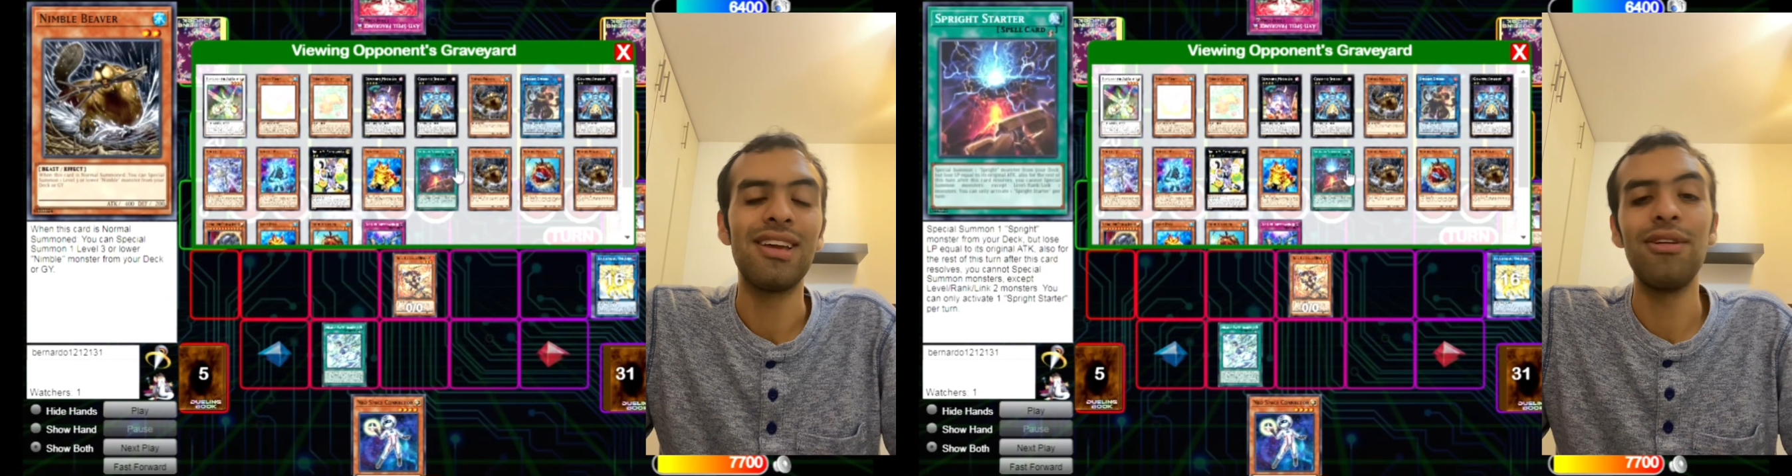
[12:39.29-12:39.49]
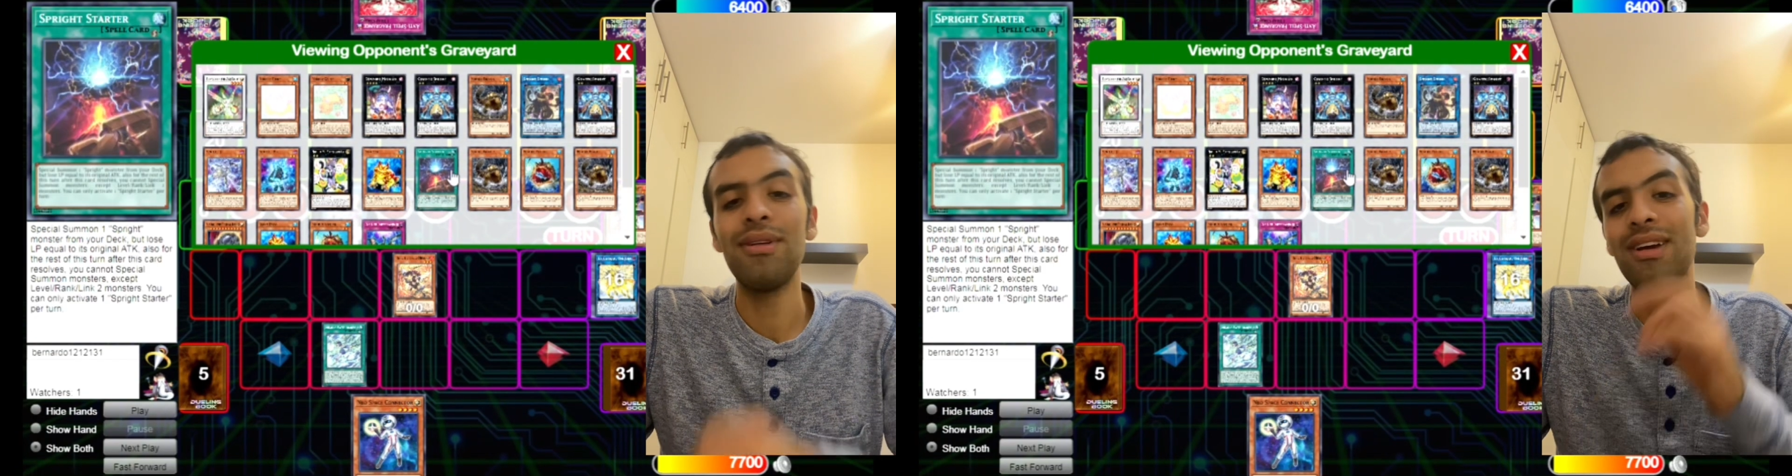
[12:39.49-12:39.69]

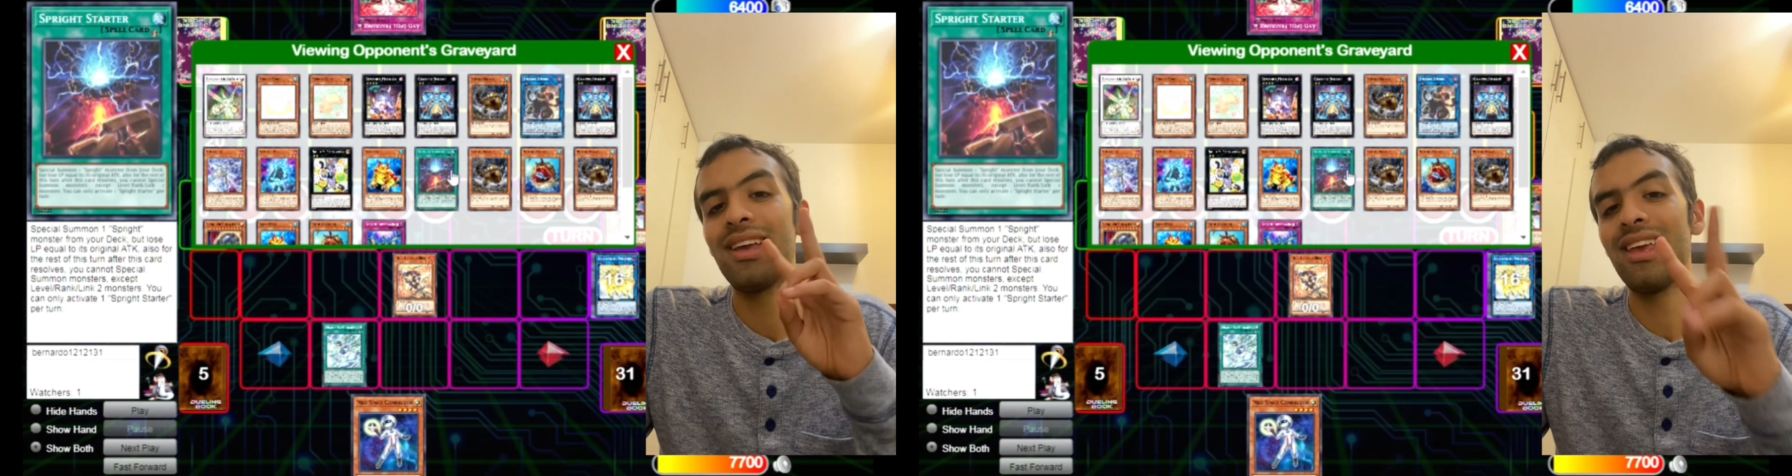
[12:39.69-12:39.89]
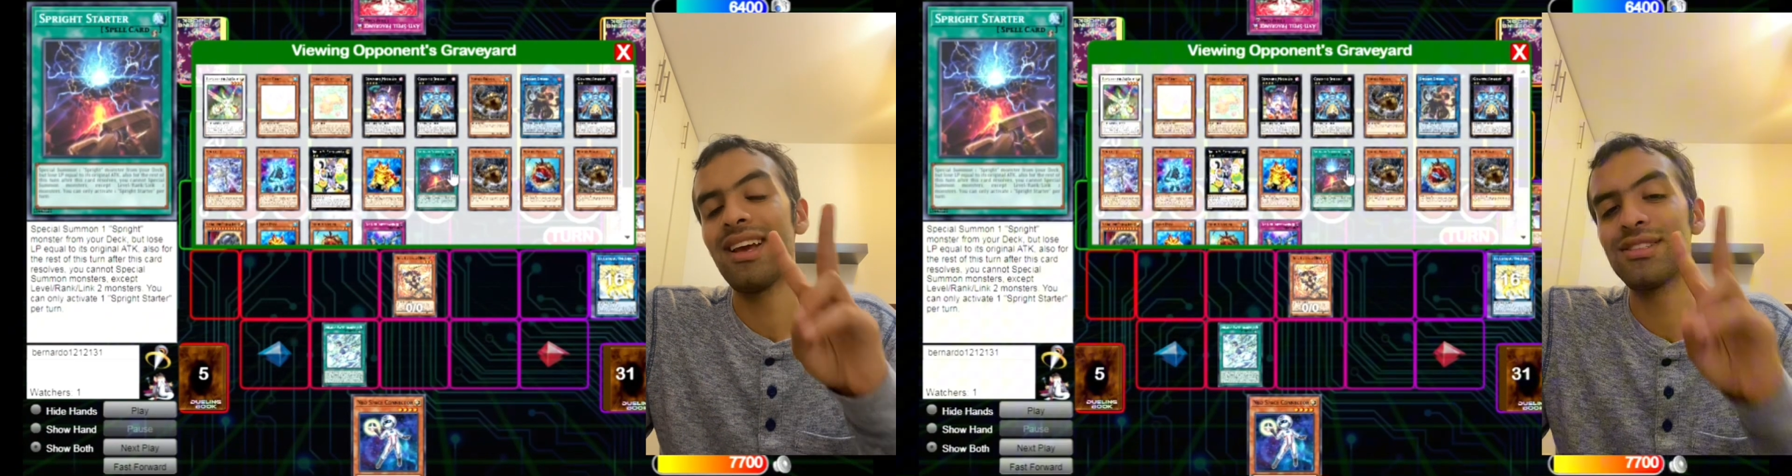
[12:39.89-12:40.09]

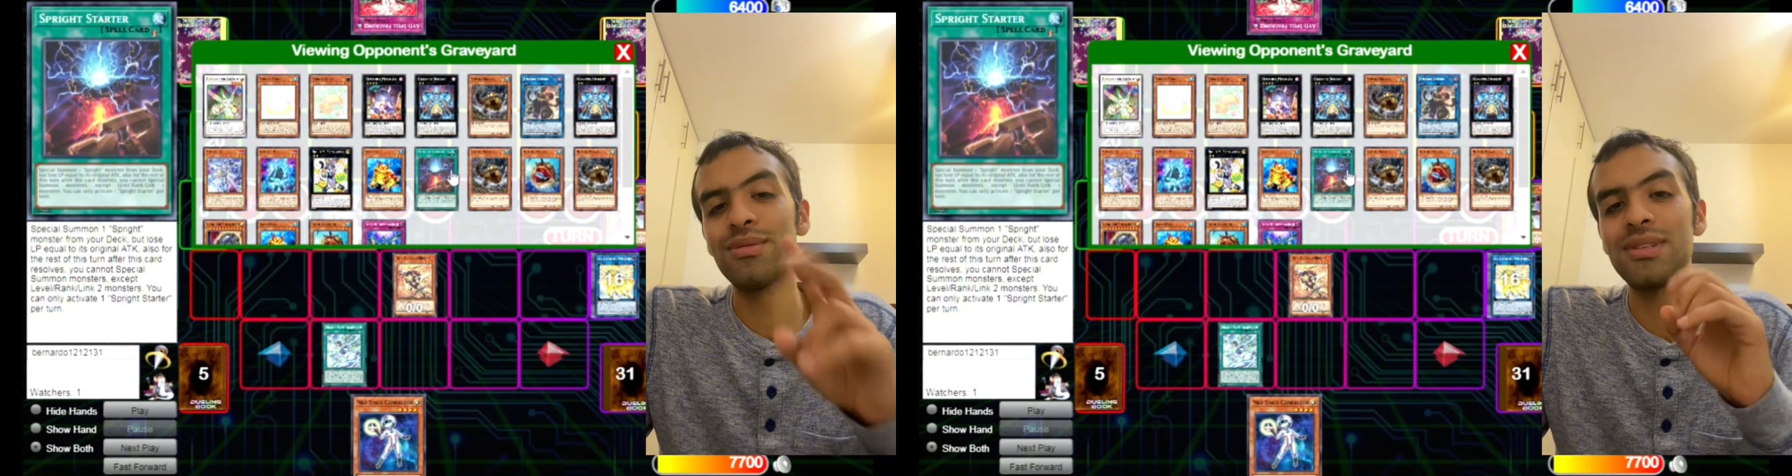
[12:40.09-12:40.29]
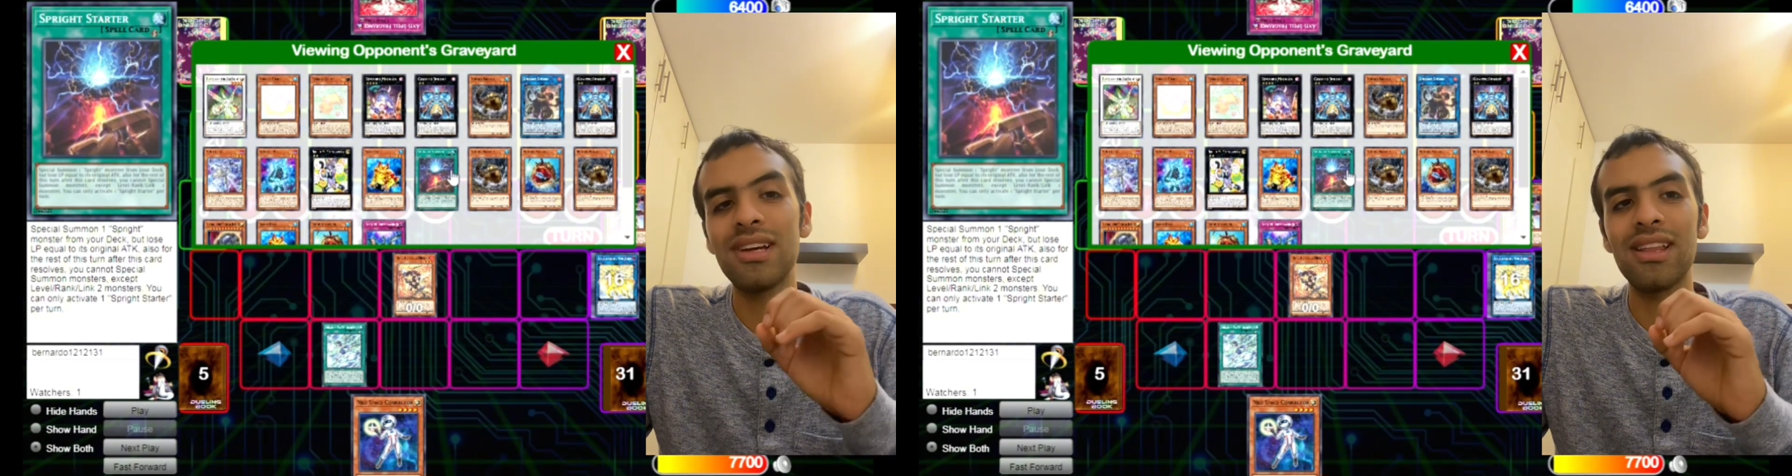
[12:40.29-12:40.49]
he has
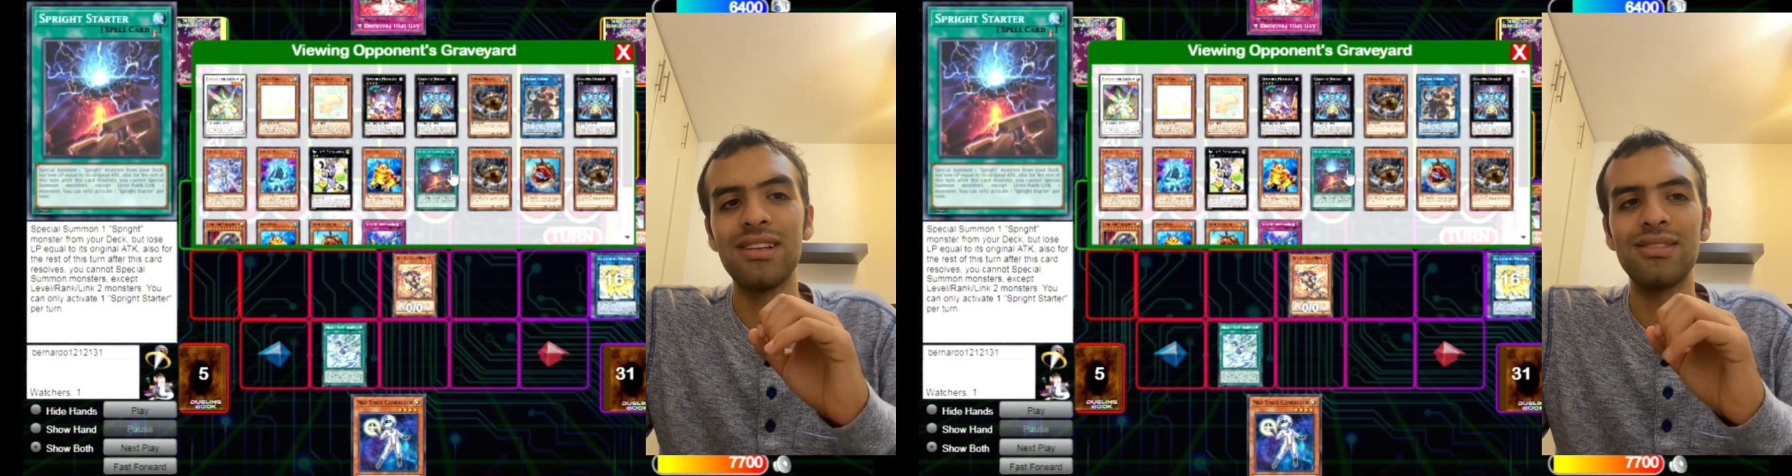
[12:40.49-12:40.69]
2 starters,